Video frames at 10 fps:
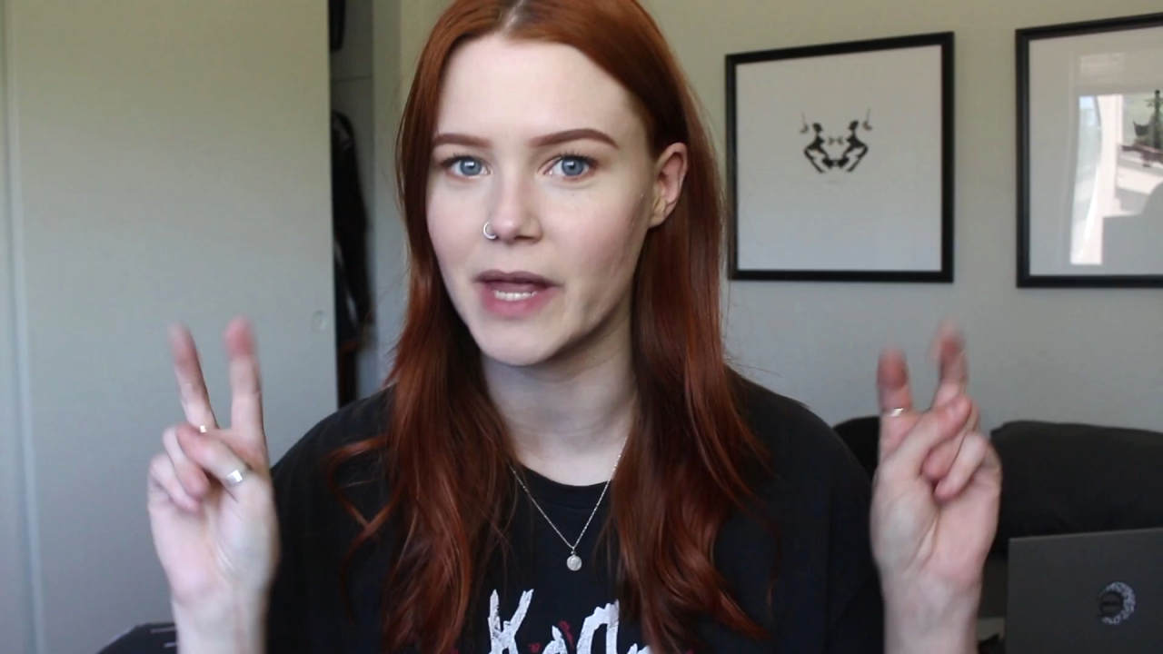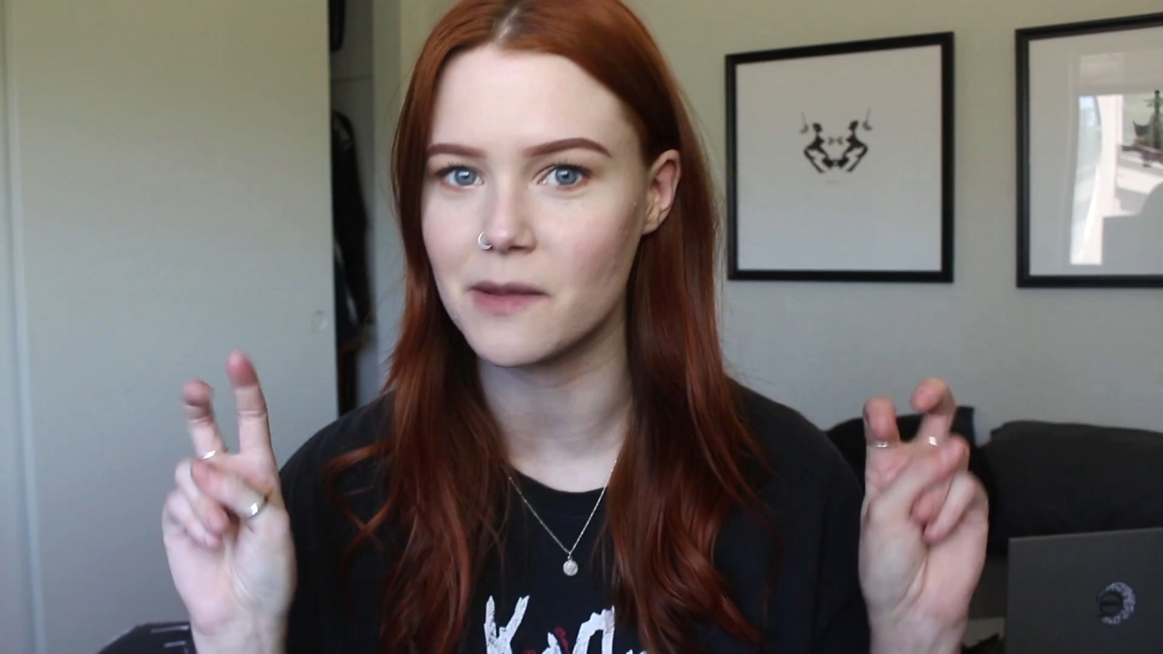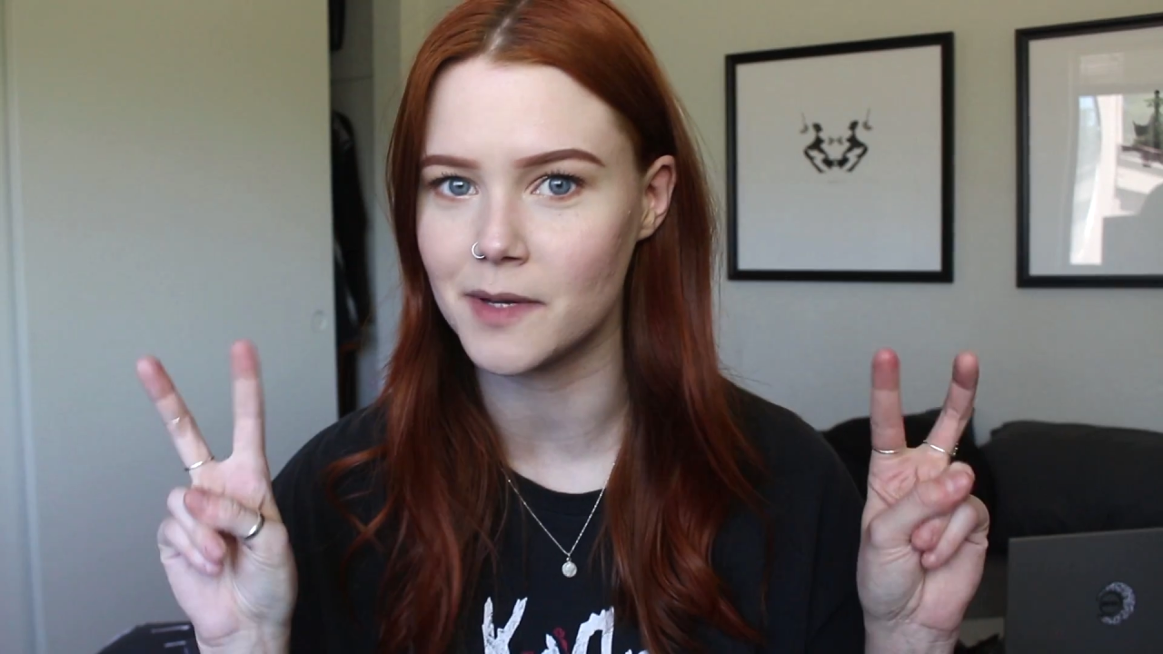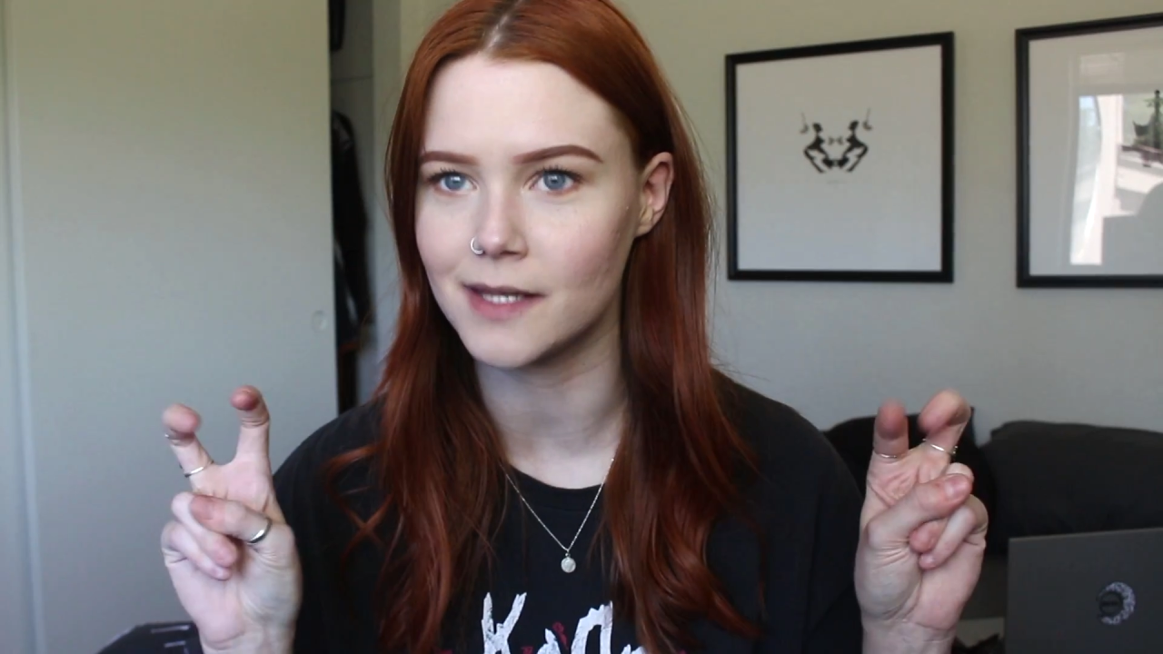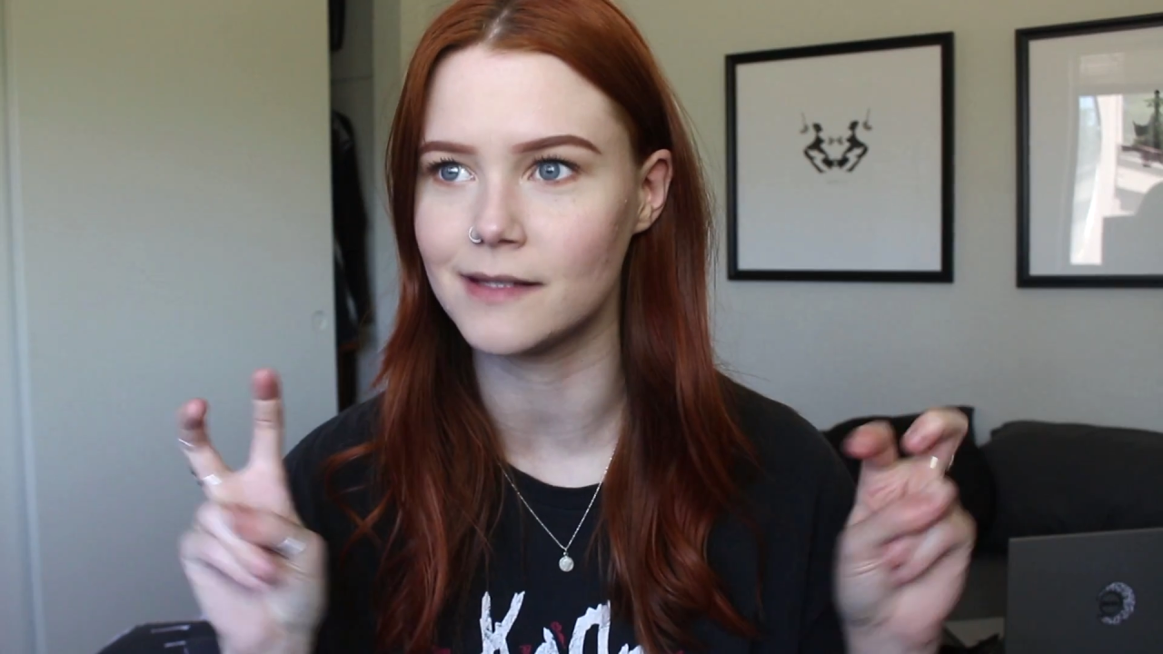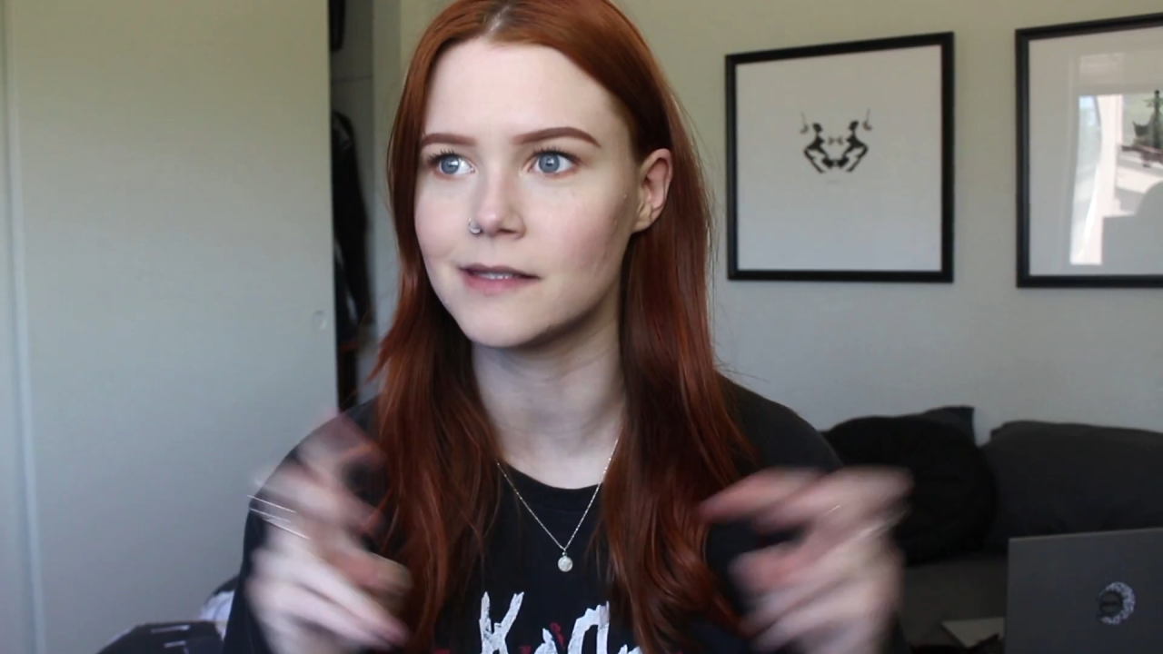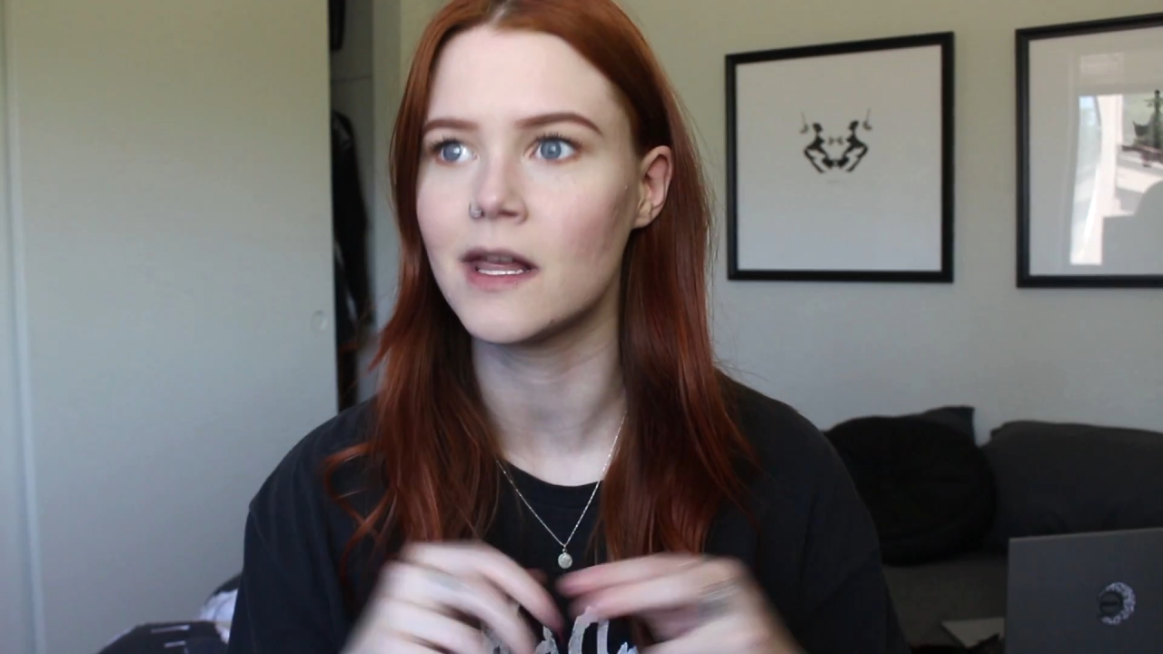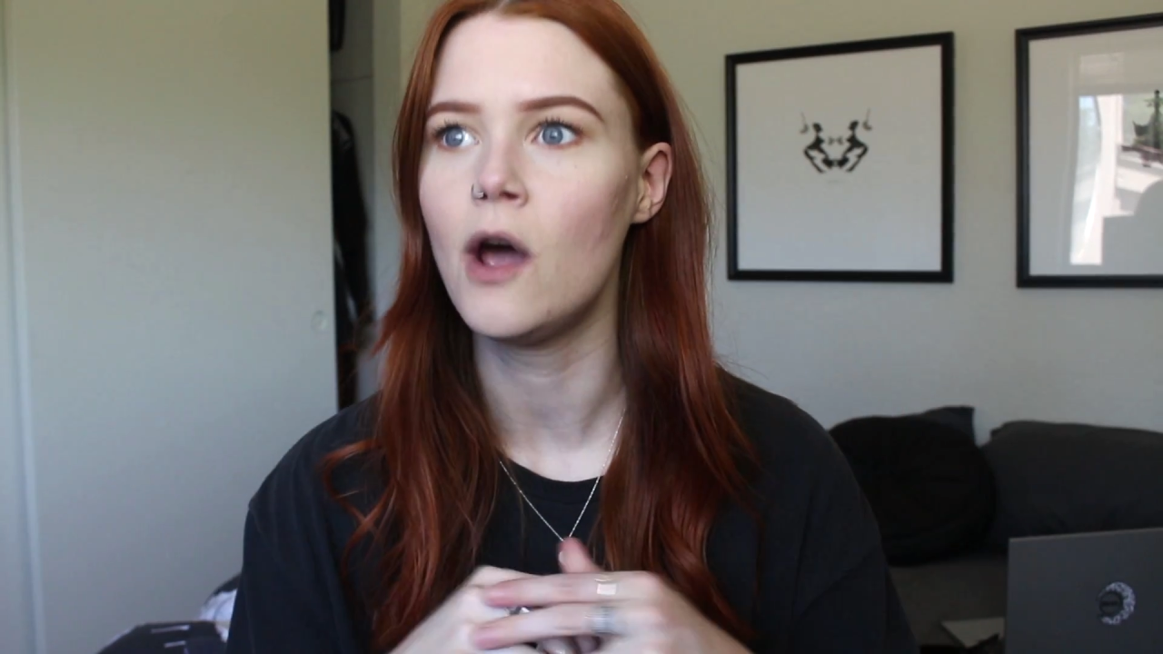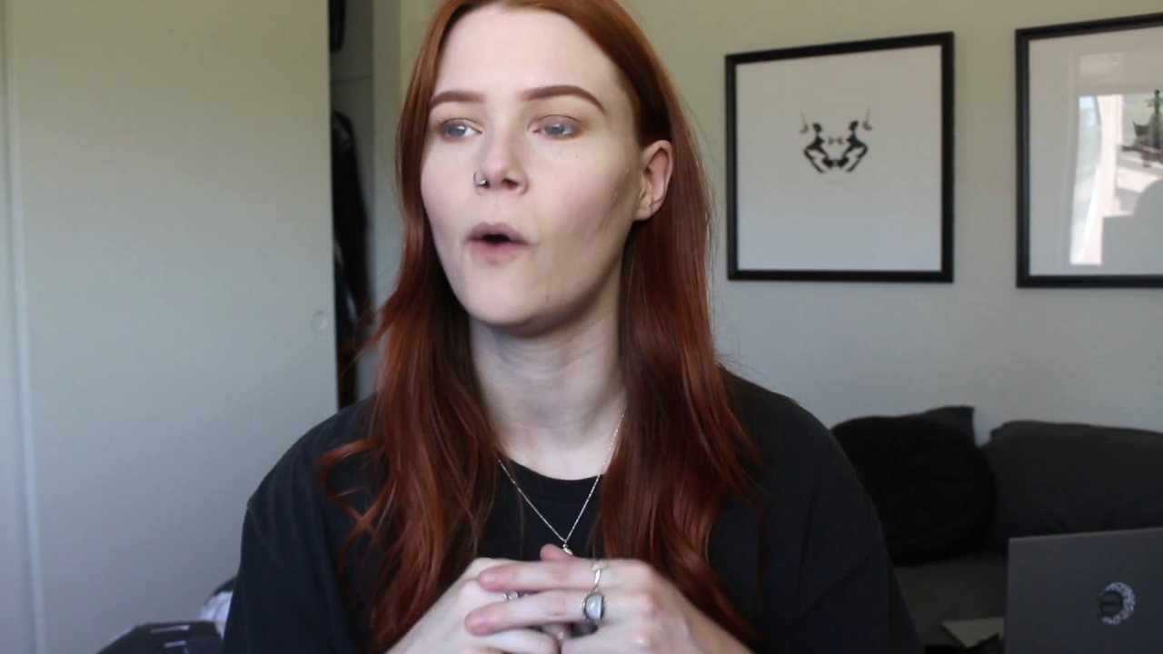babies